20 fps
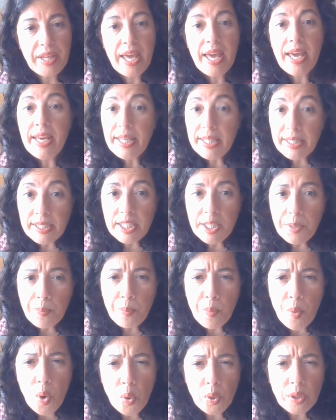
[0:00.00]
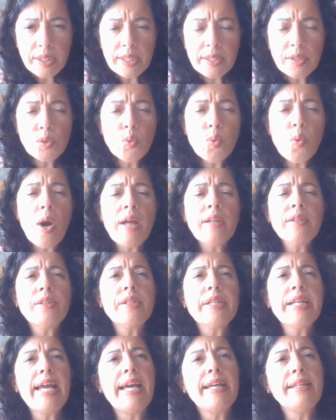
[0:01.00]
It's important to
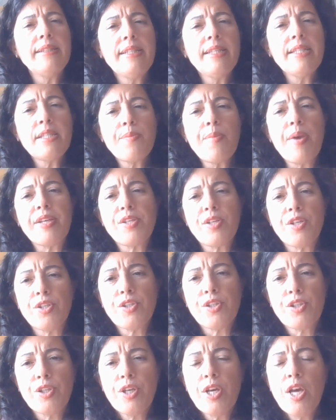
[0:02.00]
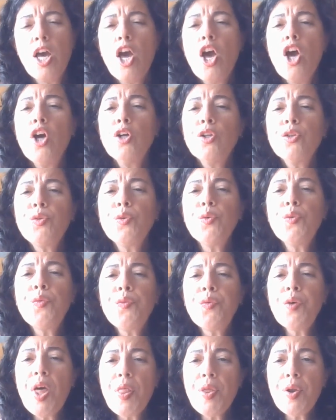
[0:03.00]
underline this message. To
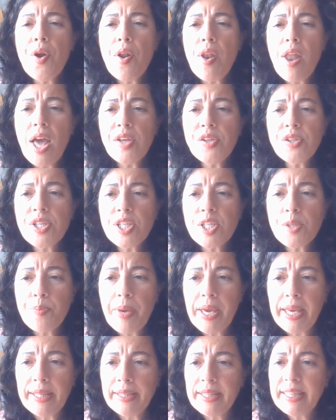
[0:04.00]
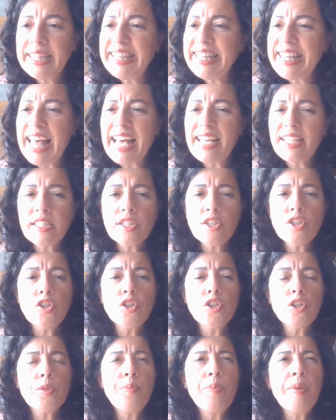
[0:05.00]
federalize Spain does
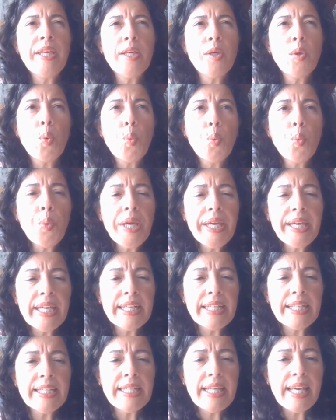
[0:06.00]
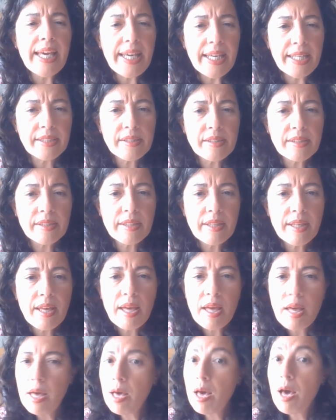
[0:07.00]
not mean weakening it.
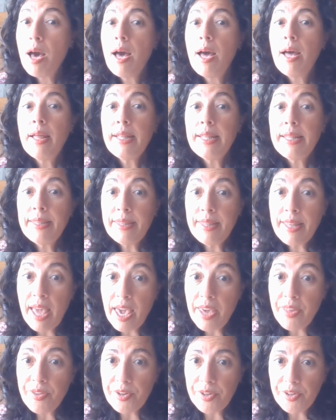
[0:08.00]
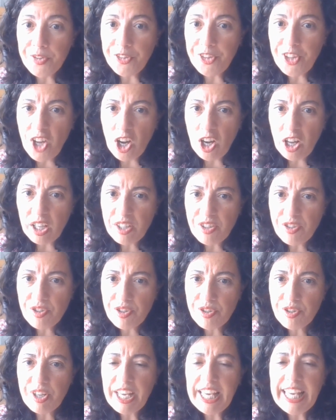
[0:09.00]
Neither
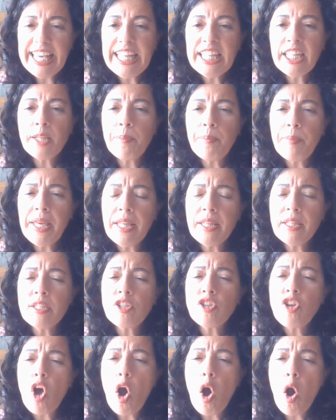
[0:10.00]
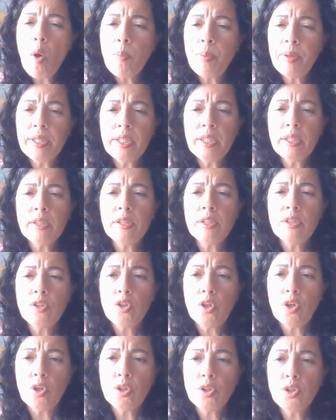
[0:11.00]
does. It means opening the
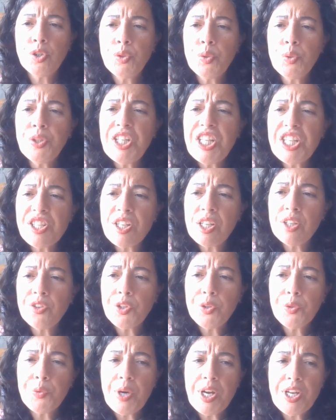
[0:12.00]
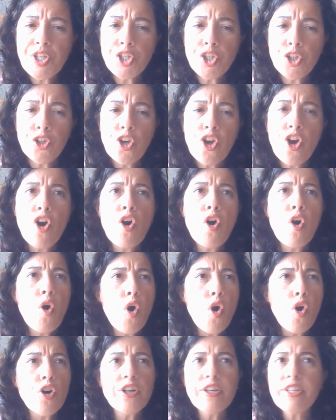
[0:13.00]
door to disintegration
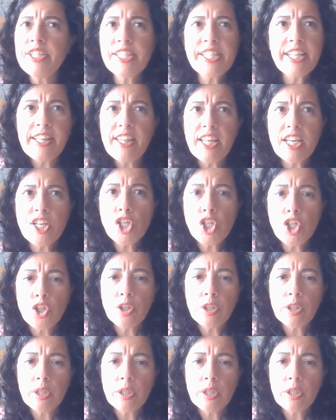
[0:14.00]
or secession.